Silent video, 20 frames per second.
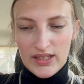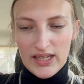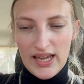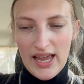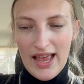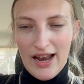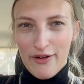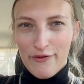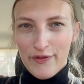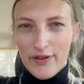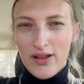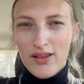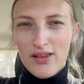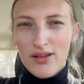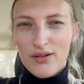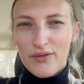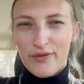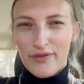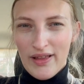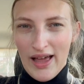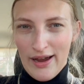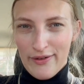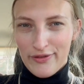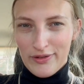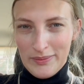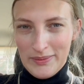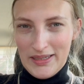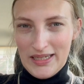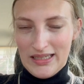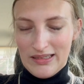And it fell a little flat for
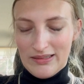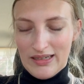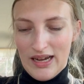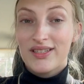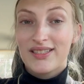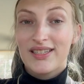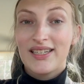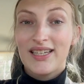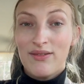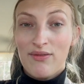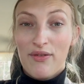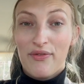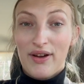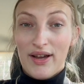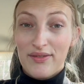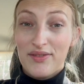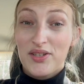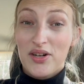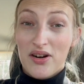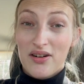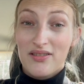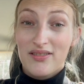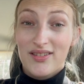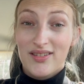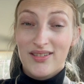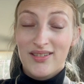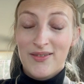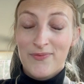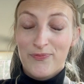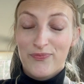me. I was gonna give it 5
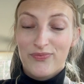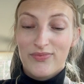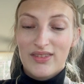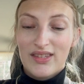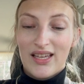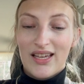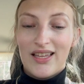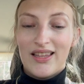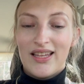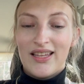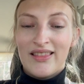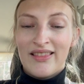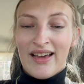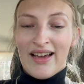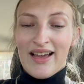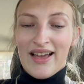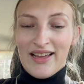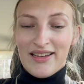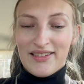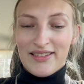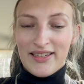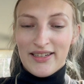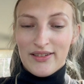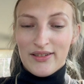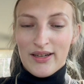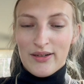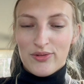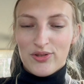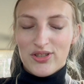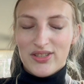stars. And then that ending,
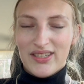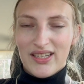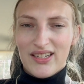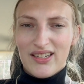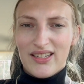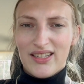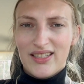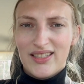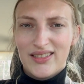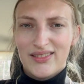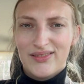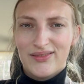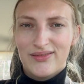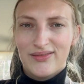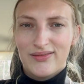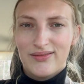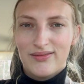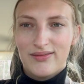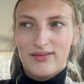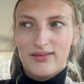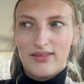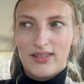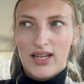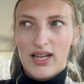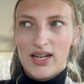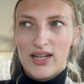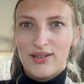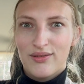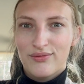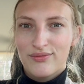I was just kind of like,
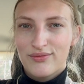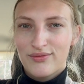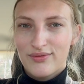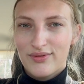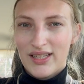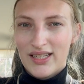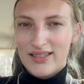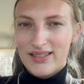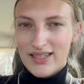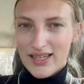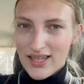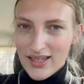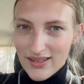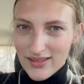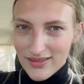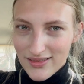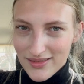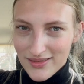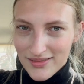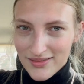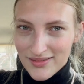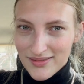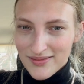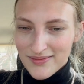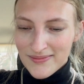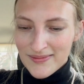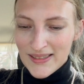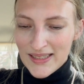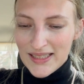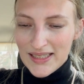oh, that's it?
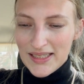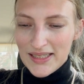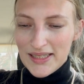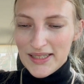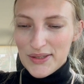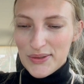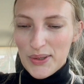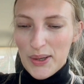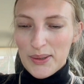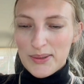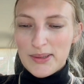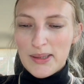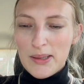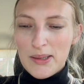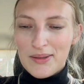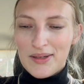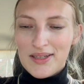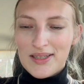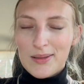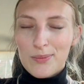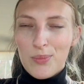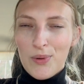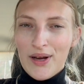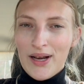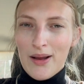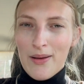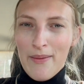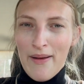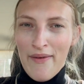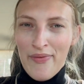So I was a little
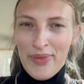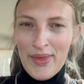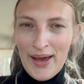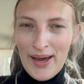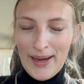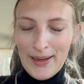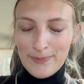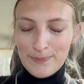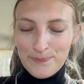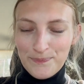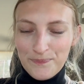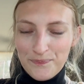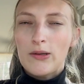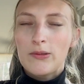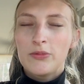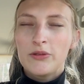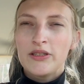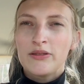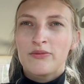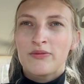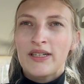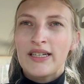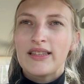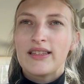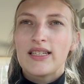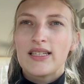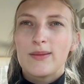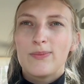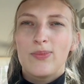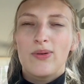disappointed about that. Probably rate
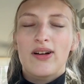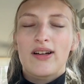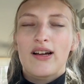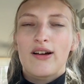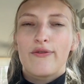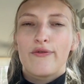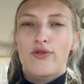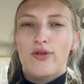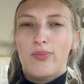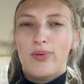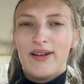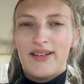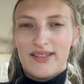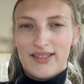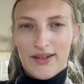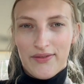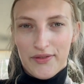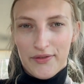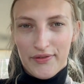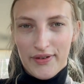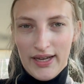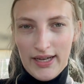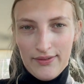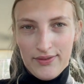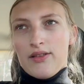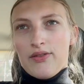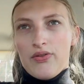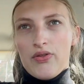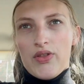this book a 4.75.